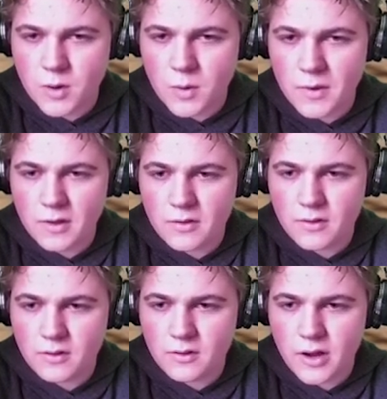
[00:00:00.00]

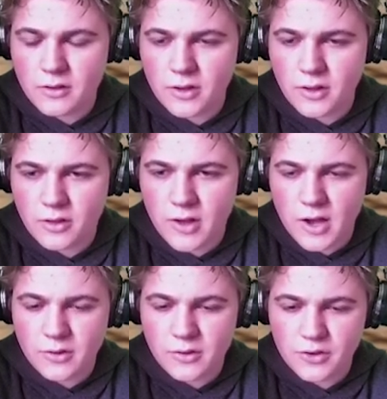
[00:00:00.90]
Morbius likely
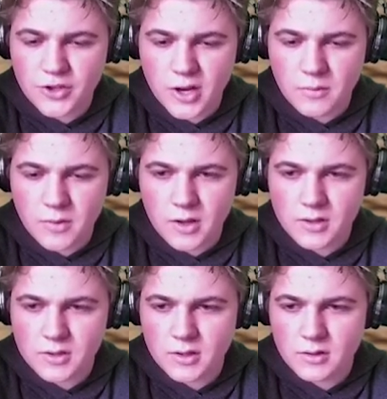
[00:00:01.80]
thought it was a
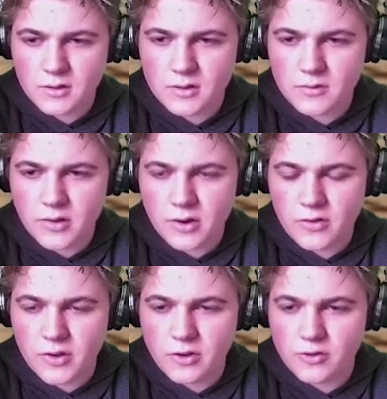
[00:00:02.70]
checkmate and figured
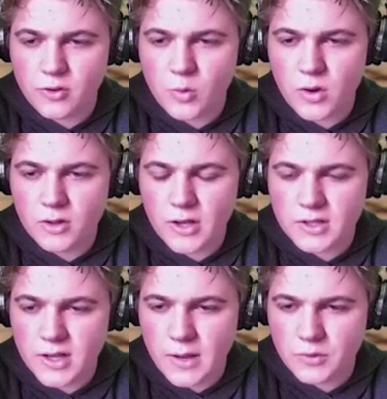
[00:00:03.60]
they'd just do one
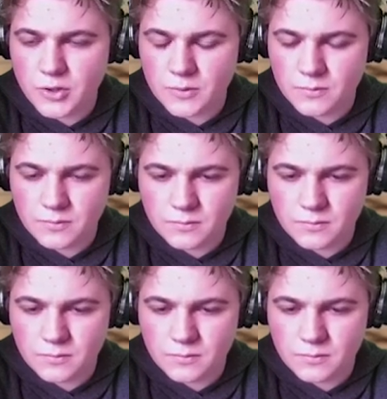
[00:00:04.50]
last capture.